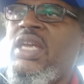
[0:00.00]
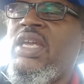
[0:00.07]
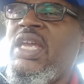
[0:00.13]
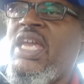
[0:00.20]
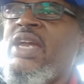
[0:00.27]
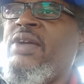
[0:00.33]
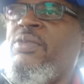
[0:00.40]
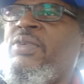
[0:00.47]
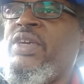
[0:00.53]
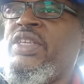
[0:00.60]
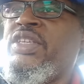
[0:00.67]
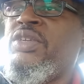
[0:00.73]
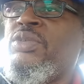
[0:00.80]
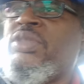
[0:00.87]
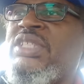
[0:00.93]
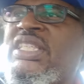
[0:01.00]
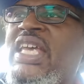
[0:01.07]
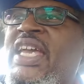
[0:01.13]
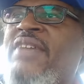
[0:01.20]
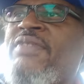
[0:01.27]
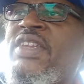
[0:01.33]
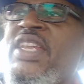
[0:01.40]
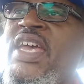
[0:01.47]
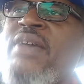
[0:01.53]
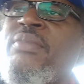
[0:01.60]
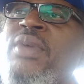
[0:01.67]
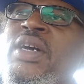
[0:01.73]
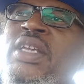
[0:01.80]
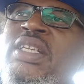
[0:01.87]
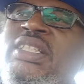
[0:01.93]
And when you saving that
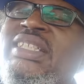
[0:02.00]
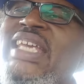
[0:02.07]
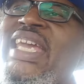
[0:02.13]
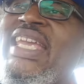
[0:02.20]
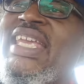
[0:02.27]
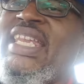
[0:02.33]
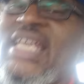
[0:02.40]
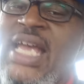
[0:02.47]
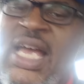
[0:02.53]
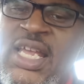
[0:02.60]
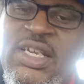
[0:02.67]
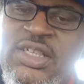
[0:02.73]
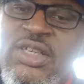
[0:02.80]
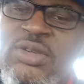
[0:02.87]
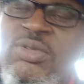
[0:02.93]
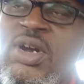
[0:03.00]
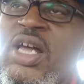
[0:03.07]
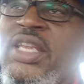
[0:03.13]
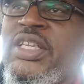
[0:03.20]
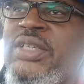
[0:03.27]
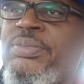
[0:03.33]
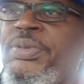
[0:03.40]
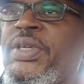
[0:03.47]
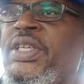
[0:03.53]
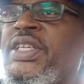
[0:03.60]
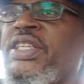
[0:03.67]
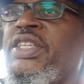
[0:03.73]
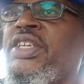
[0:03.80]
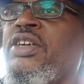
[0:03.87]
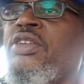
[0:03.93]
money, take it out of your wallet and put it
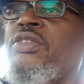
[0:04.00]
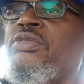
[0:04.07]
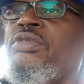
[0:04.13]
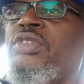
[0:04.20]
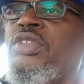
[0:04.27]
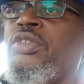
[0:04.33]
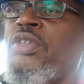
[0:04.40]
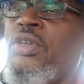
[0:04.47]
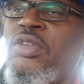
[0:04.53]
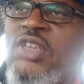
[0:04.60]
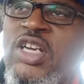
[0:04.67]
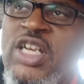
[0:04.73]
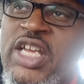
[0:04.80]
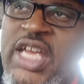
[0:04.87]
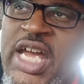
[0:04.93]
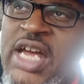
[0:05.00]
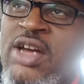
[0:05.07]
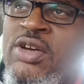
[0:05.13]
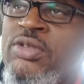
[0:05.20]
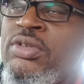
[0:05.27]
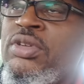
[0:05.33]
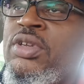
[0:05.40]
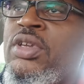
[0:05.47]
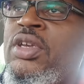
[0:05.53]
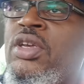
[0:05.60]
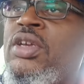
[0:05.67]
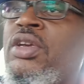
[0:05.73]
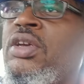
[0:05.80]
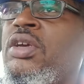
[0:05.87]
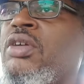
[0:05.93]
in your account
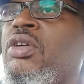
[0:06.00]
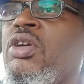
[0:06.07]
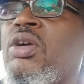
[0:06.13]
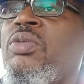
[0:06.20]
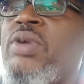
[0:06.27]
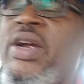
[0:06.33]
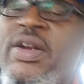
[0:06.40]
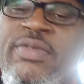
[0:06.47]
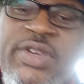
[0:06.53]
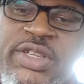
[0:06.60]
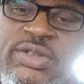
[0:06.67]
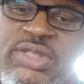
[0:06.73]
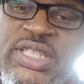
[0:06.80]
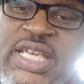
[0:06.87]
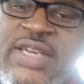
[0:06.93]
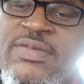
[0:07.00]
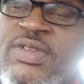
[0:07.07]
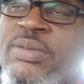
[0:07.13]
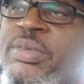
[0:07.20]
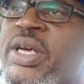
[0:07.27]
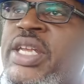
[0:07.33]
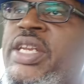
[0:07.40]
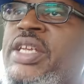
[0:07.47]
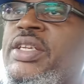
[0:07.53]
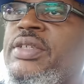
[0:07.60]
or wherever you save your money.